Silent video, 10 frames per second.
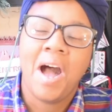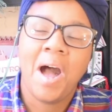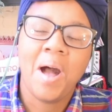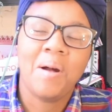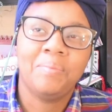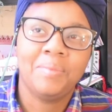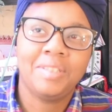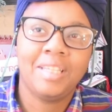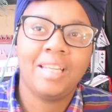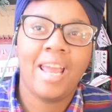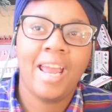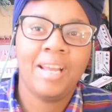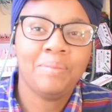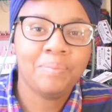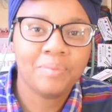Um,
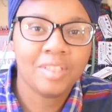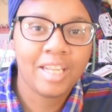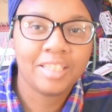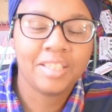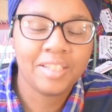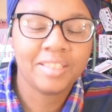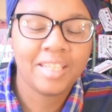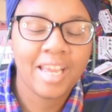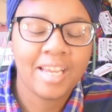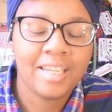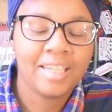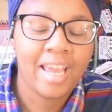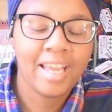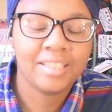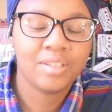today, today is Thursday,
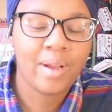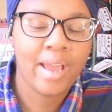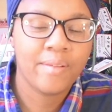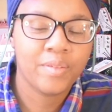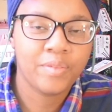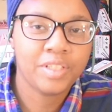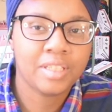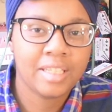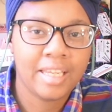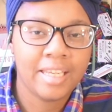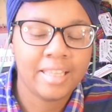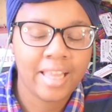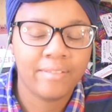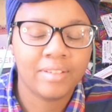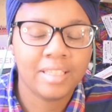and so I have officially hit
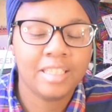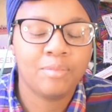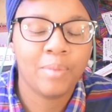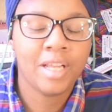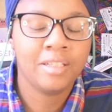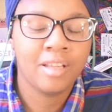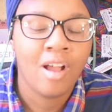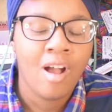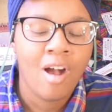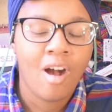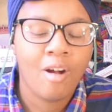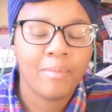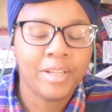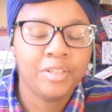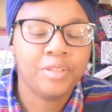that release button on
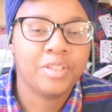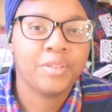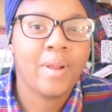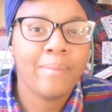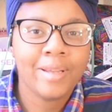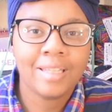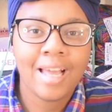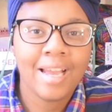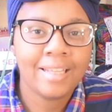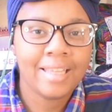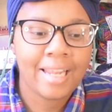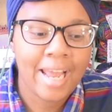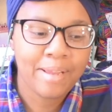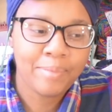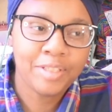my new ceramic line that
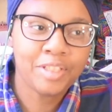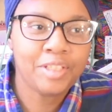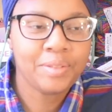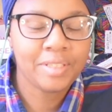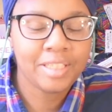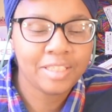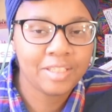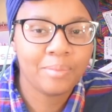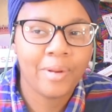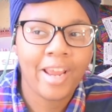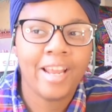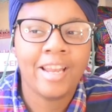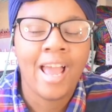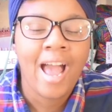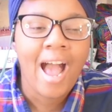I am introducing to the brand.
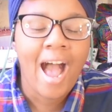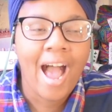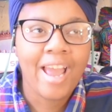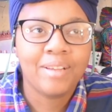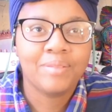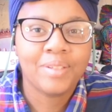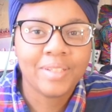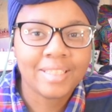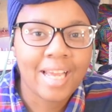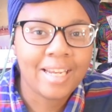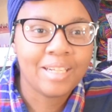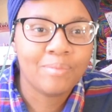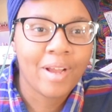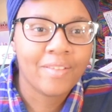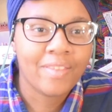I am so excited
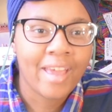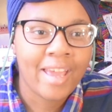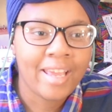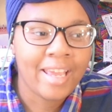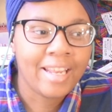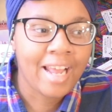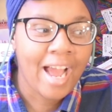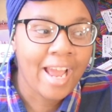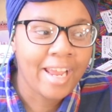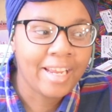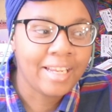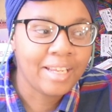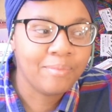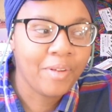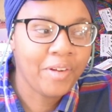about that, and I
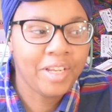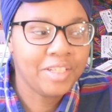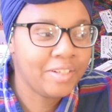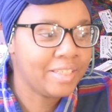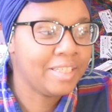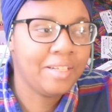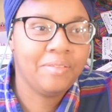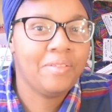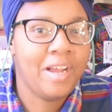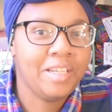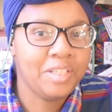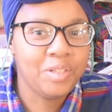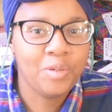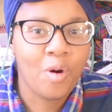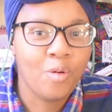am very interested in finding
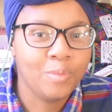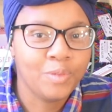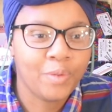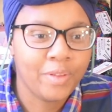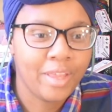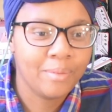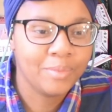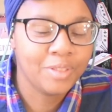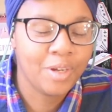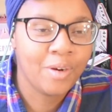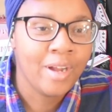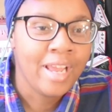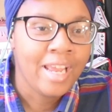new homes for them, so